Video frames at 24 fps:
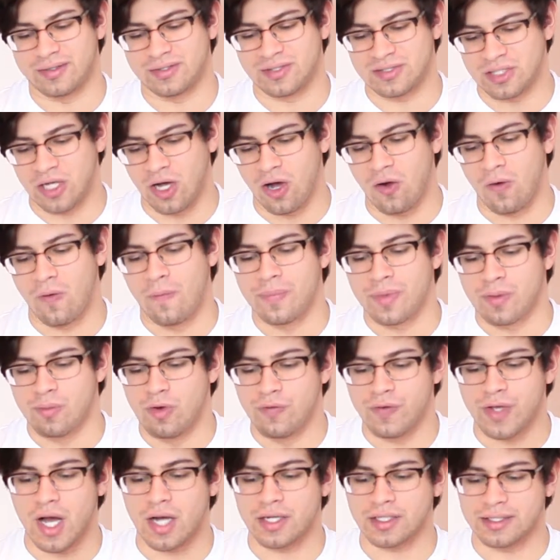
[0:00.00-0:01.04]
So,
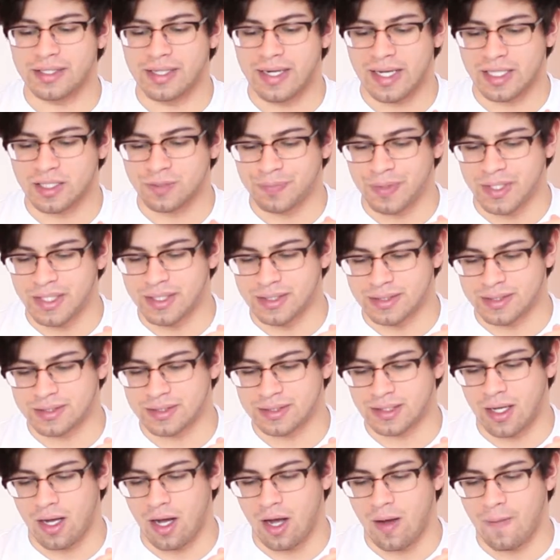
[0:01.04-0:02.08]
moving on to the next piece,
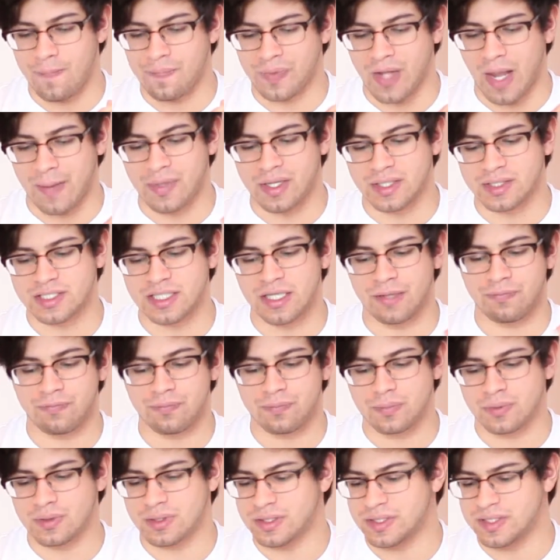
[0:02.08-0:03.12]
I'm going to
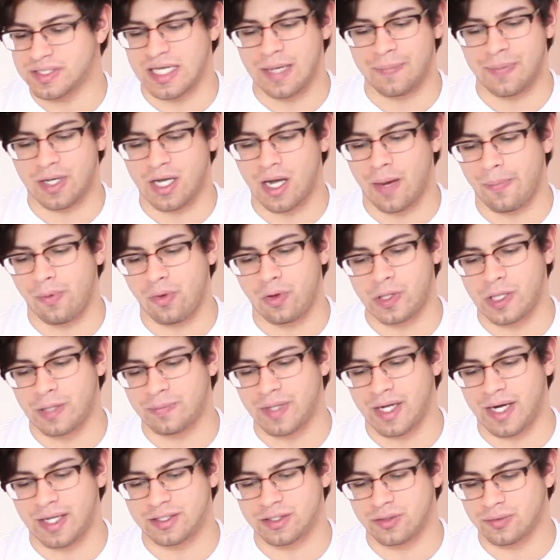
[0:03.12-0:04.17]
skip a couple of them
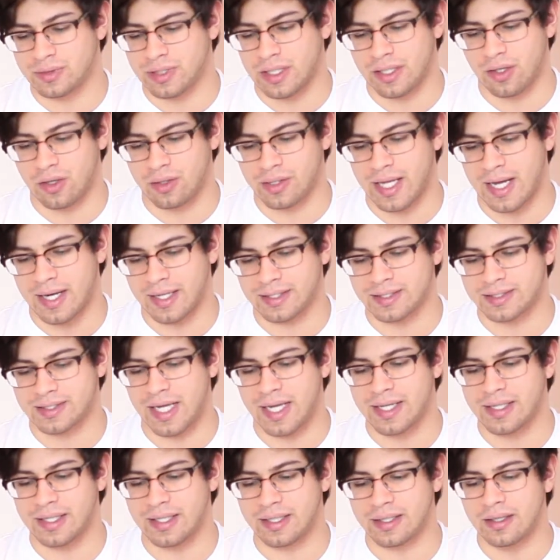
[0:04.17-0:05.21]
that I don't think are that
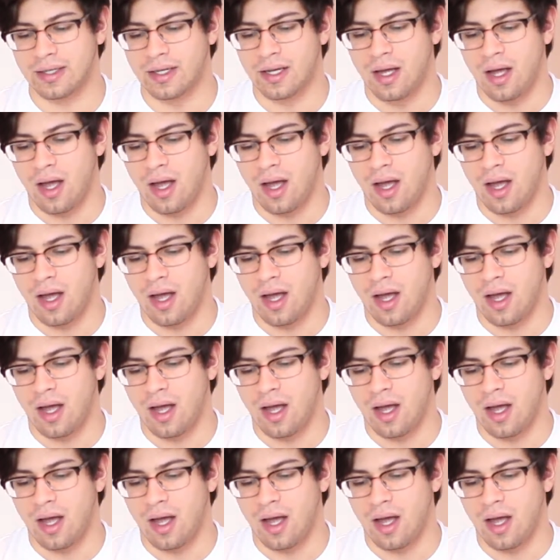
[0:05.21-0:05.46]
exciting.